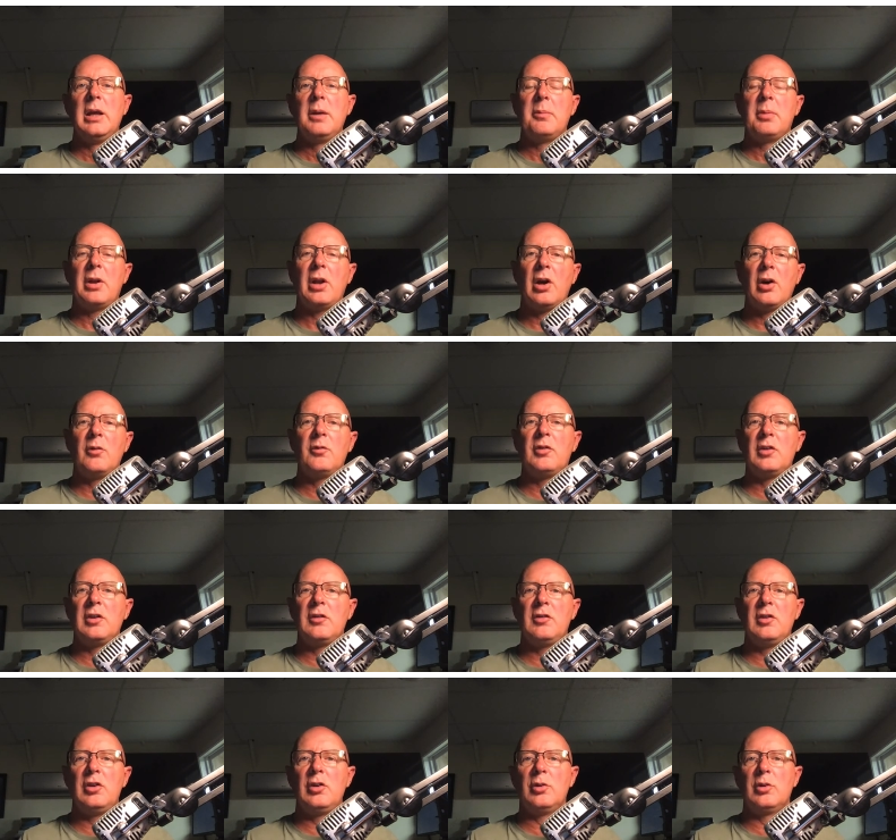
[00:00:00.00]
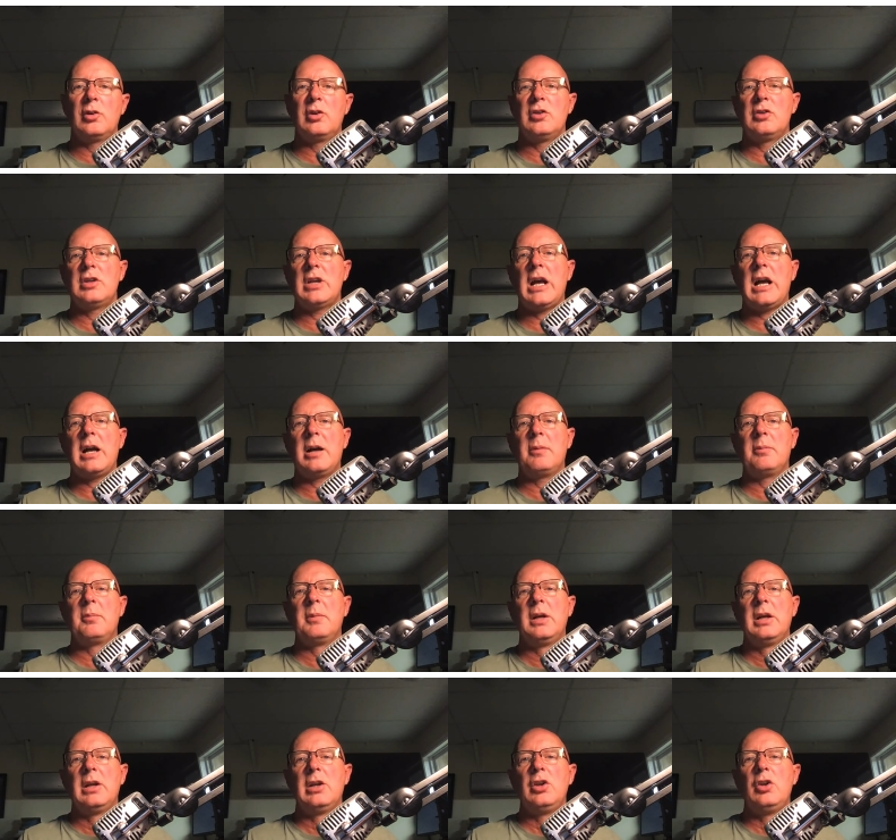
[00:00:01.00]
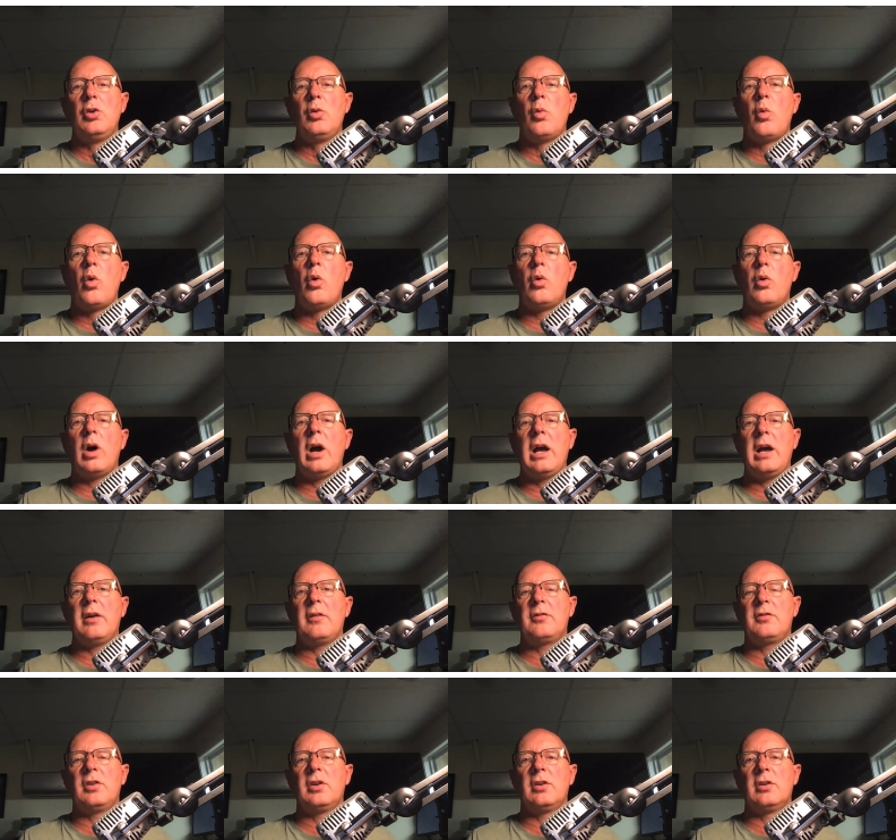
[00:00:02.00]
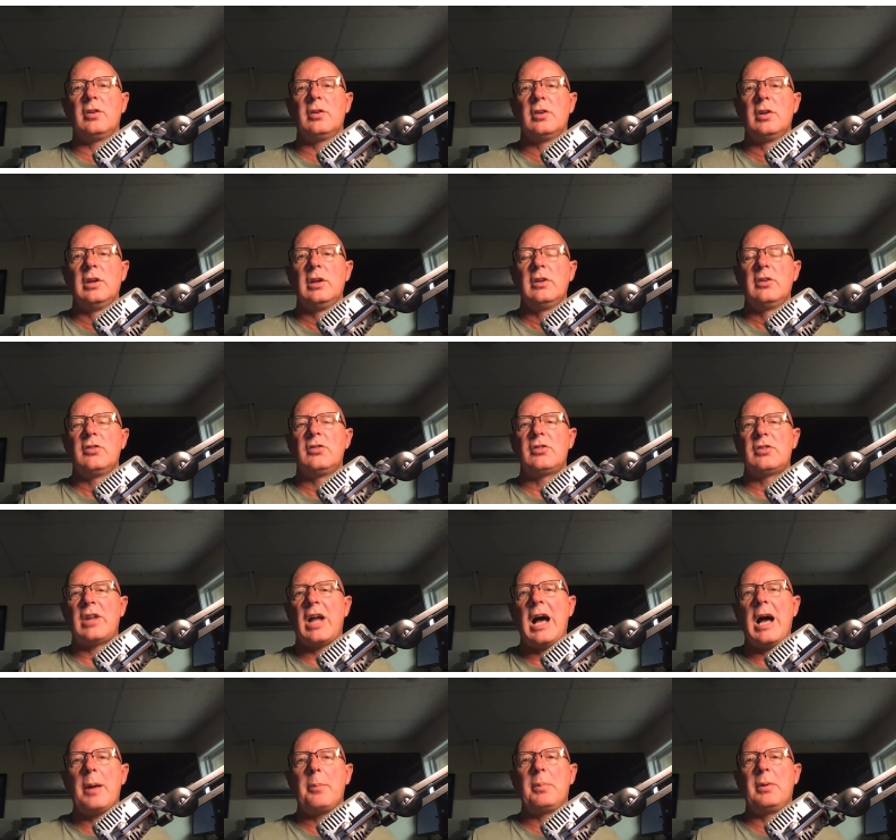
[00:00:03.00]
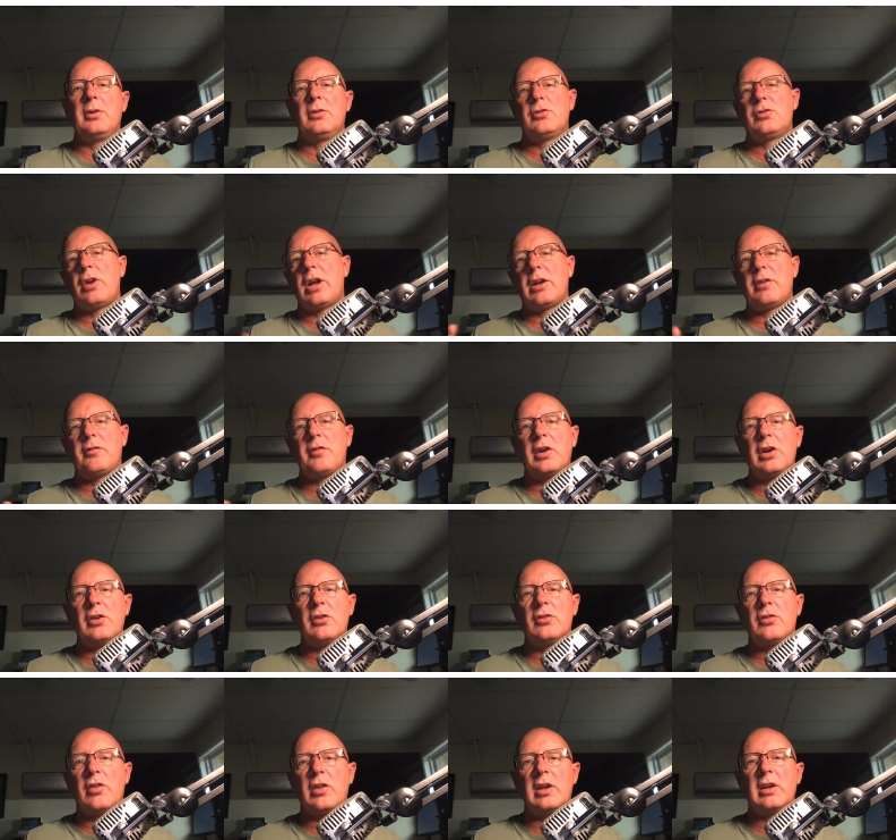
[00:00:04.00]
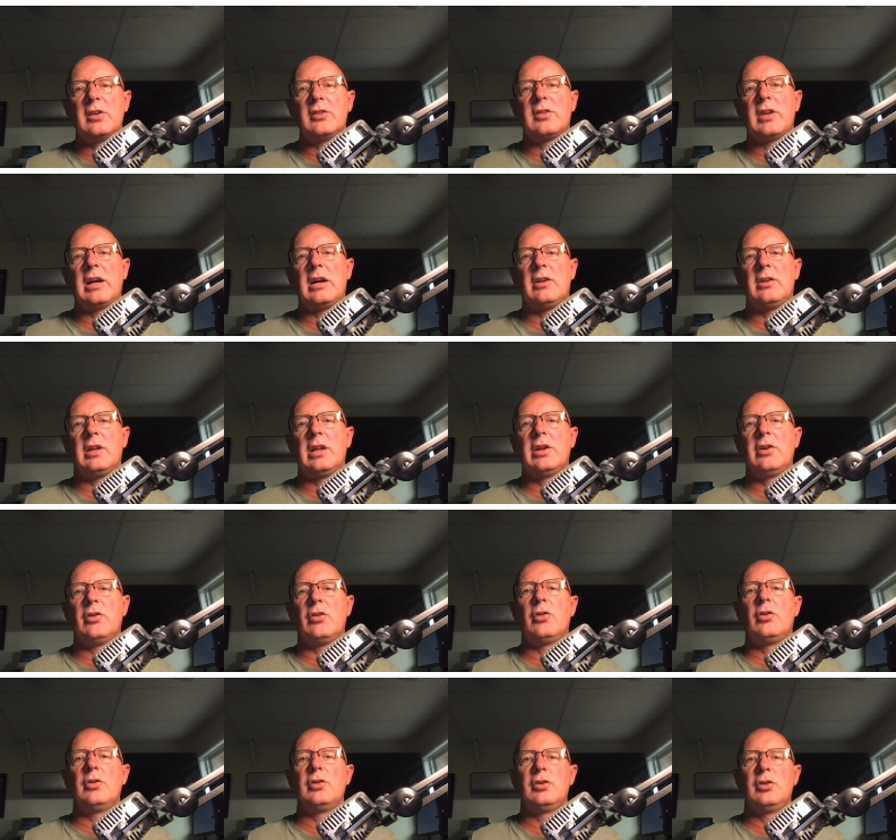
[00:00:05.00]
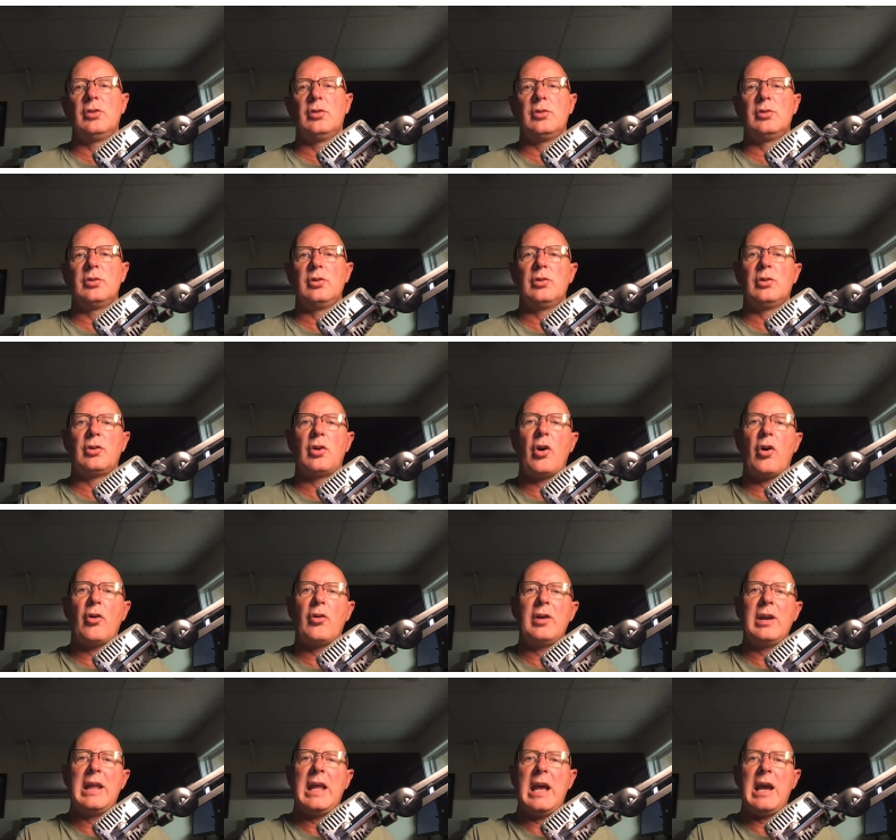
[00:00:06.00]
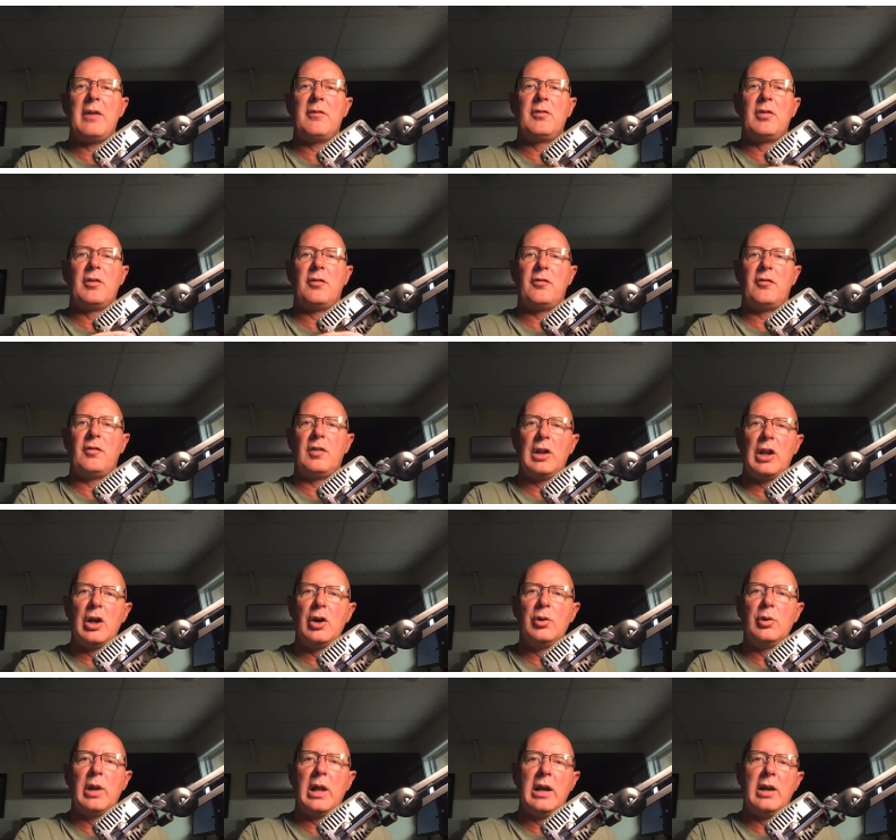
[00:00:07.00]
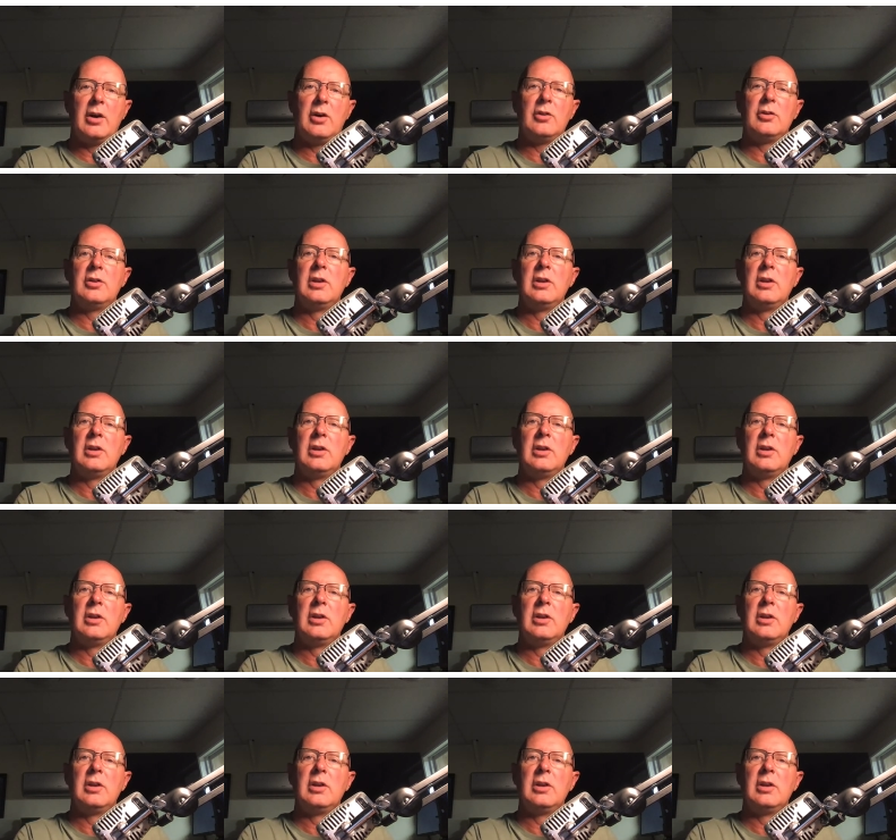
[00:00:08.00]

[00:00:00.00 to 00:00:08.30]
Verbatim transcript: but hopefully if you do a good job you won't have to stop and try to figure things out later on you'll you'll already have the flow down